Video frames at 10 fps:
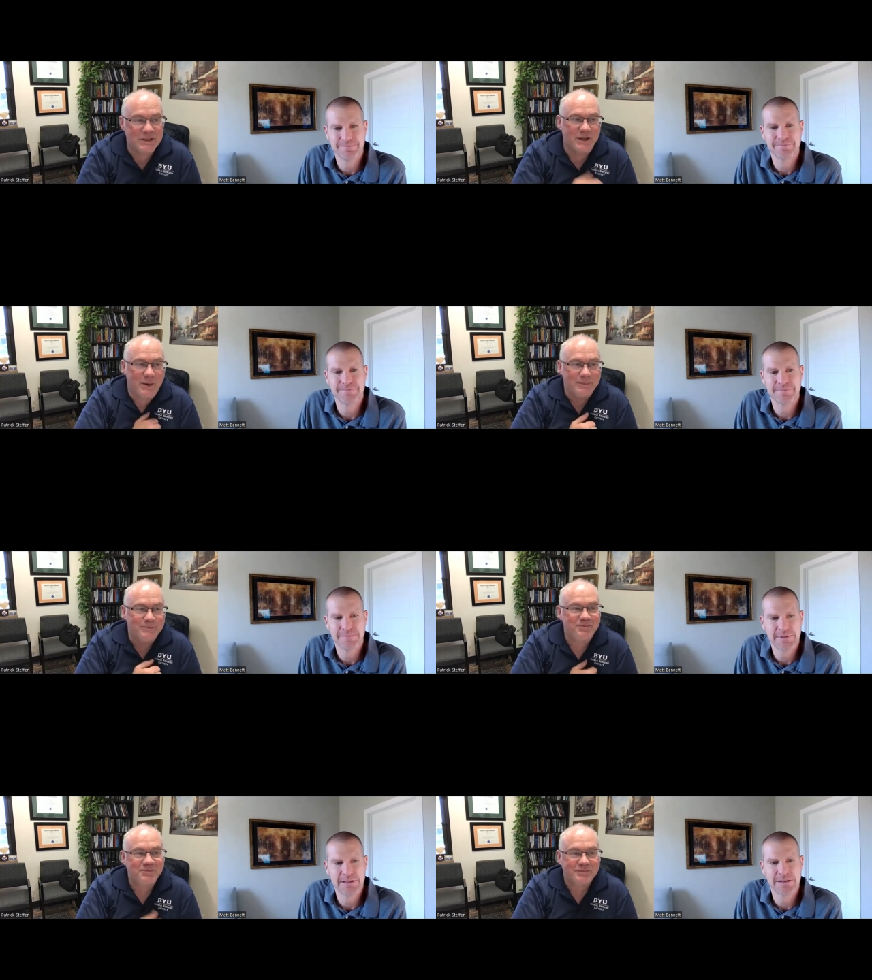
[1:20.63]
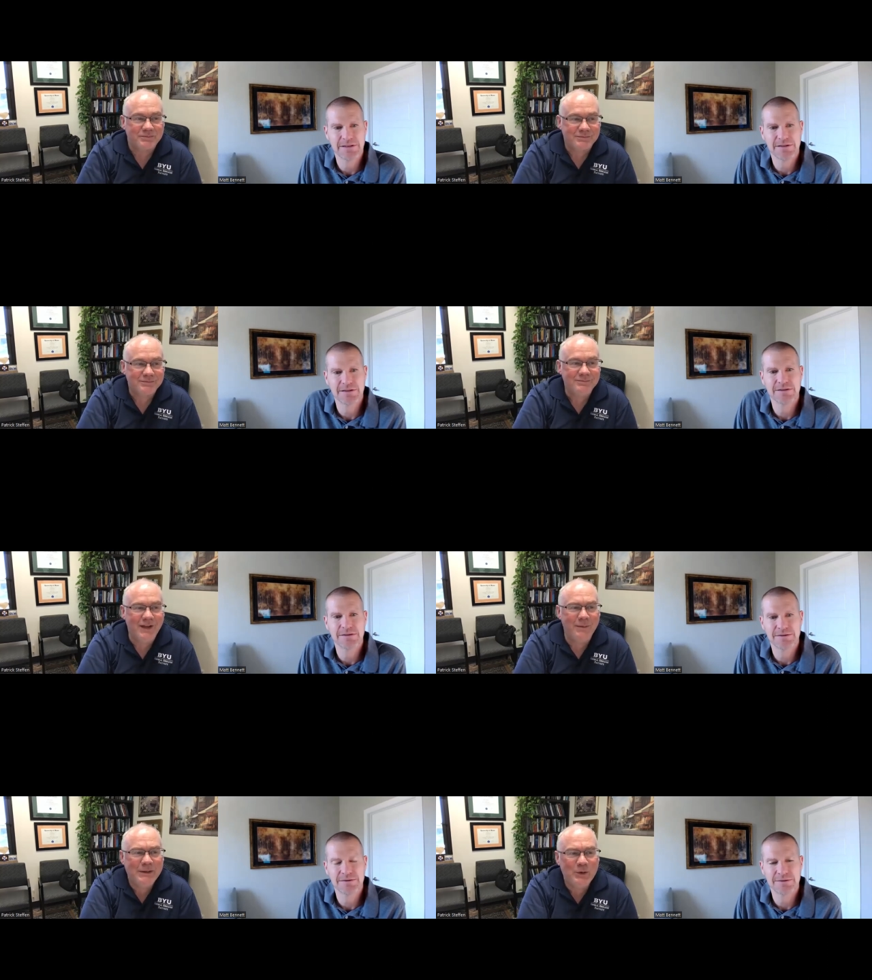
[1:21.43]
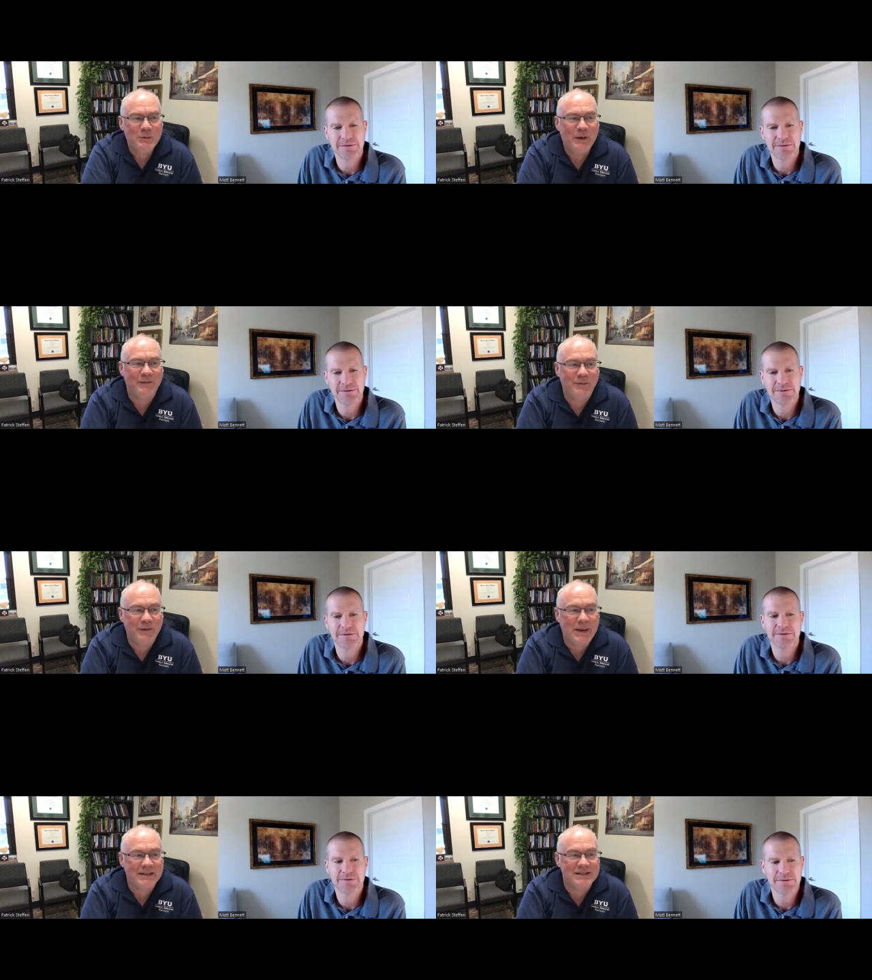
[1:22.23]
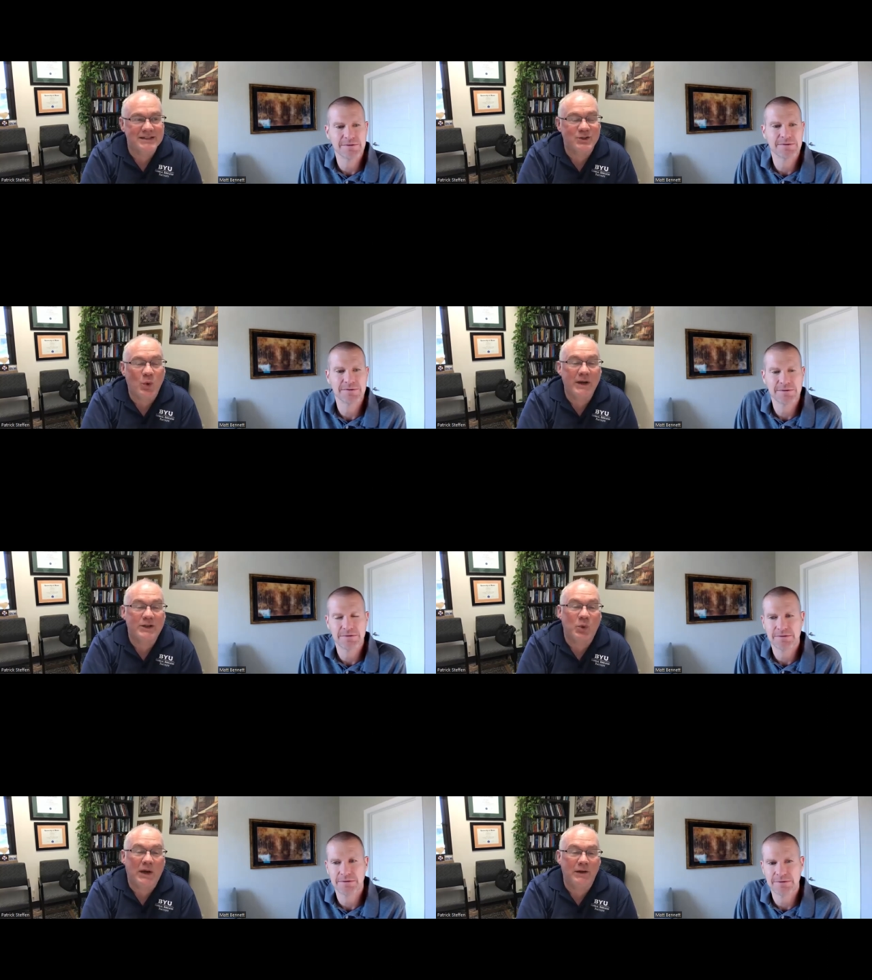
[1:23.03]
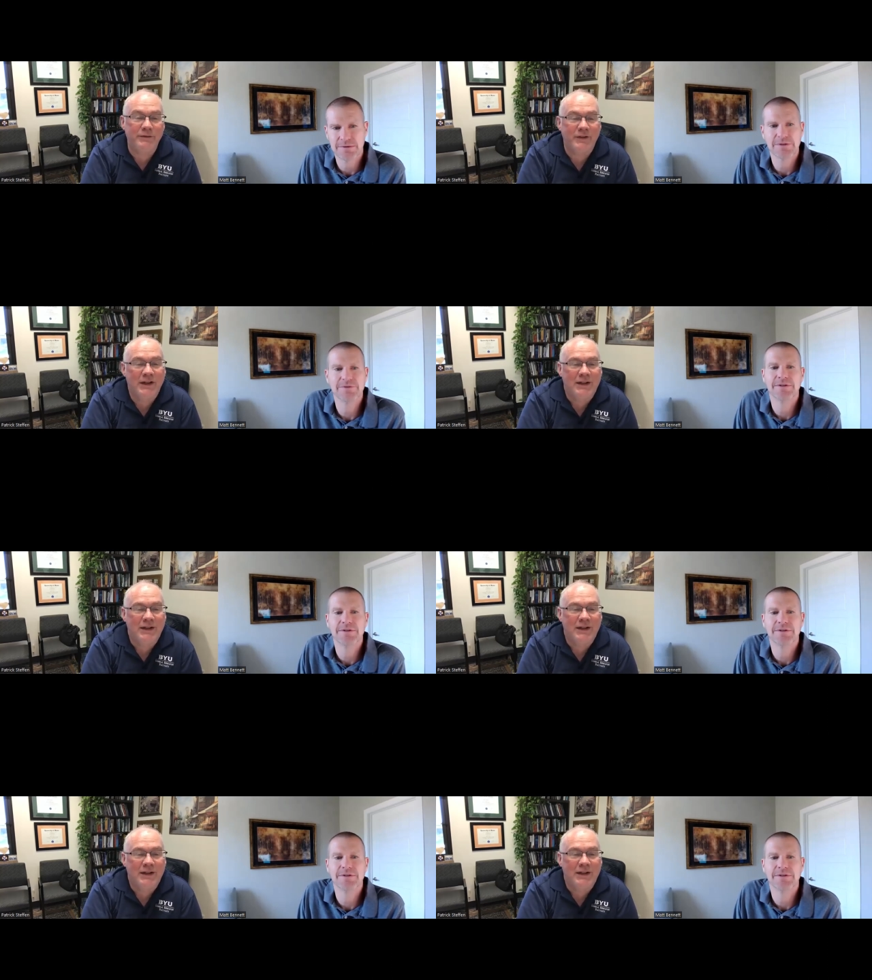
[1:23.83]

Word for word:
Speaker 1: me, sorry. I've been doing biofeedback since 2012.